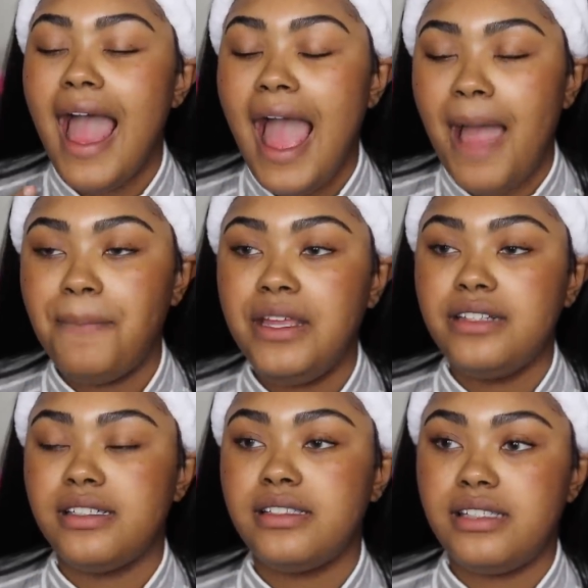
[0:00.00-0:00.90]
happy
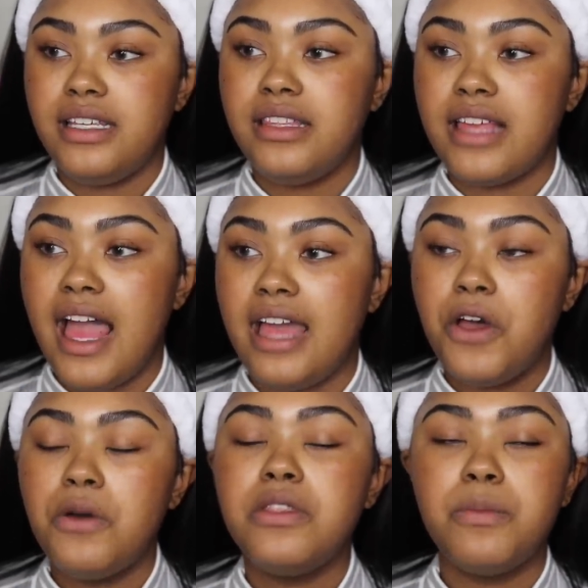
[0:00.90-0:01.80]
to see that
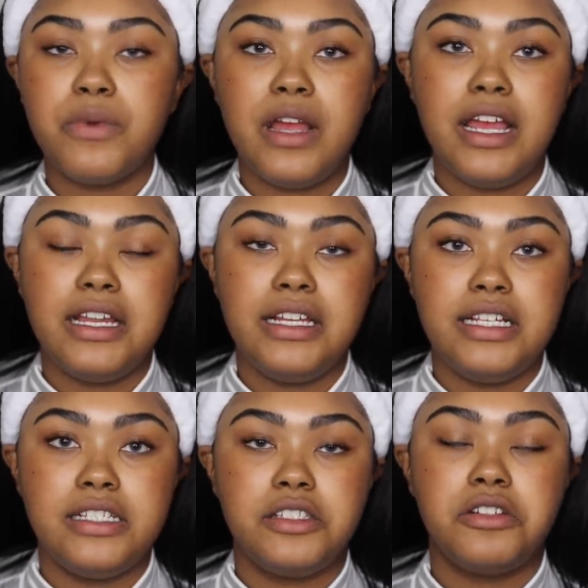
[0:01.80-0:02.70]
though the brand
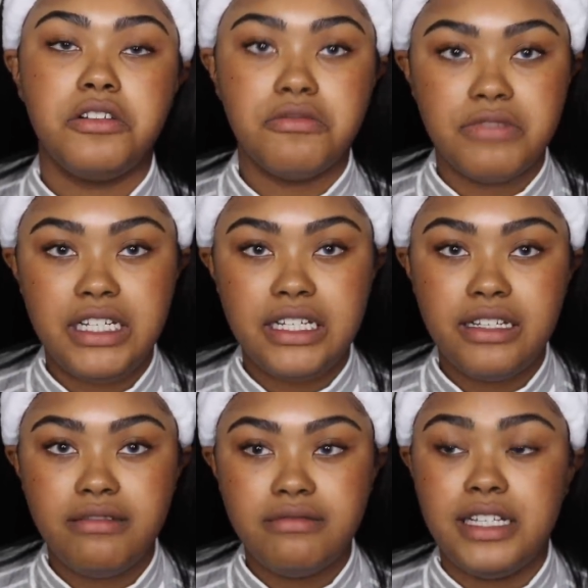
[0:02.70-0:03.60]
is
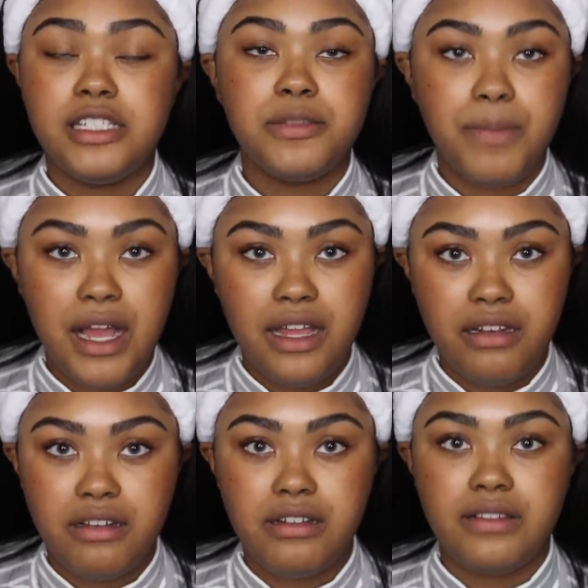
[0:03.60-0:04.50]
Korean
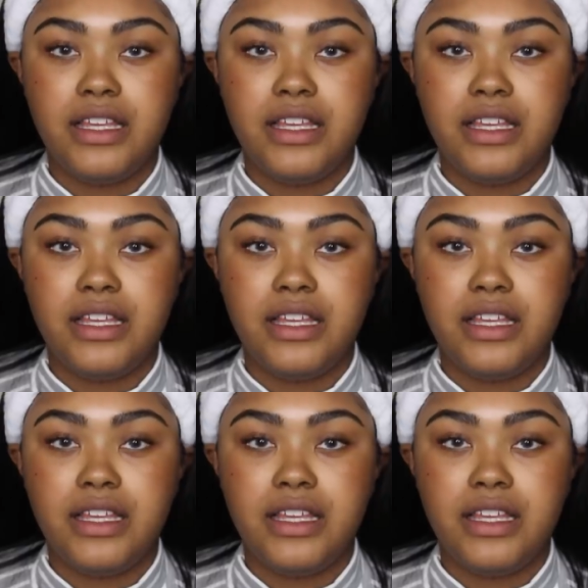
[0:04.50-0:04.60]
inspired,